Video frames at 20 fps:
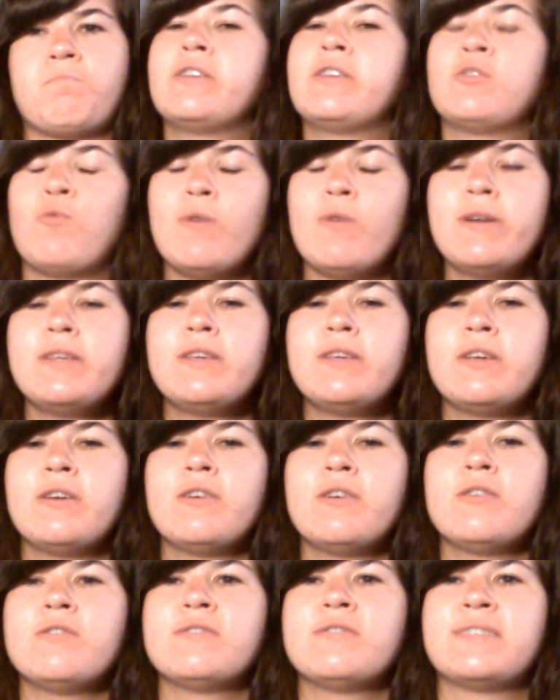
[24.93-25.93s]
20
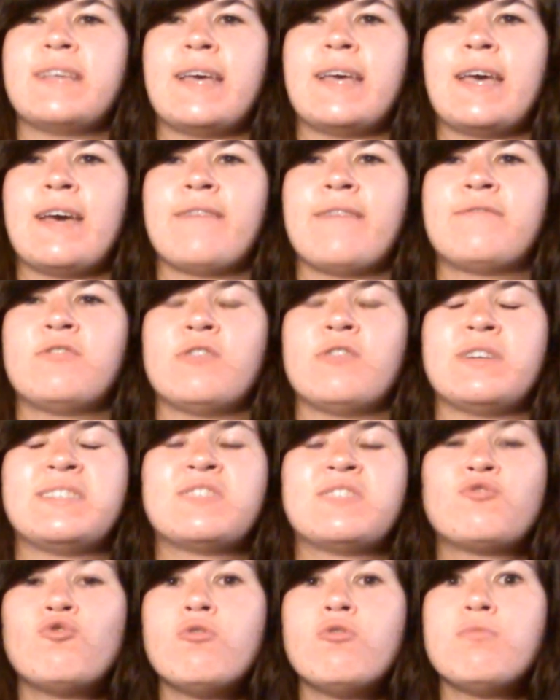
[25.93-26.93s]
years after a
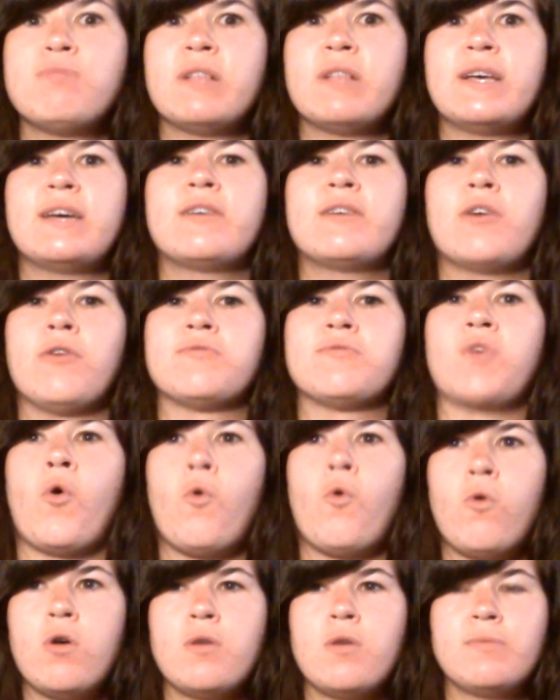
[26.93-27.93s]
school play goes
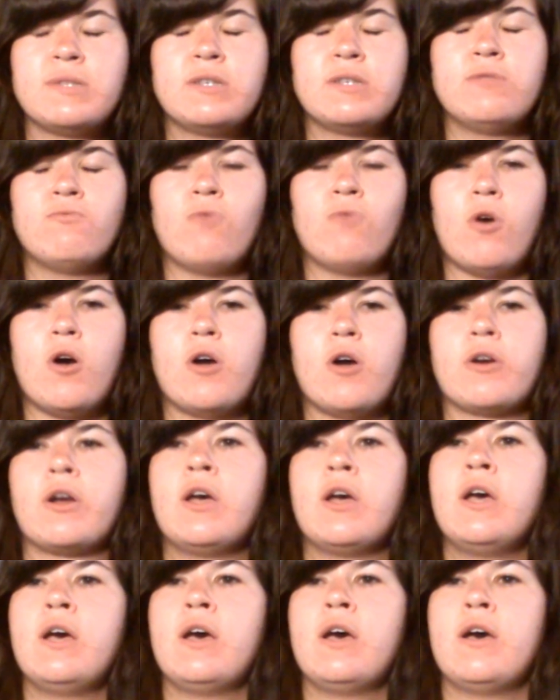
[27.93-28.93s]
horribly wrong,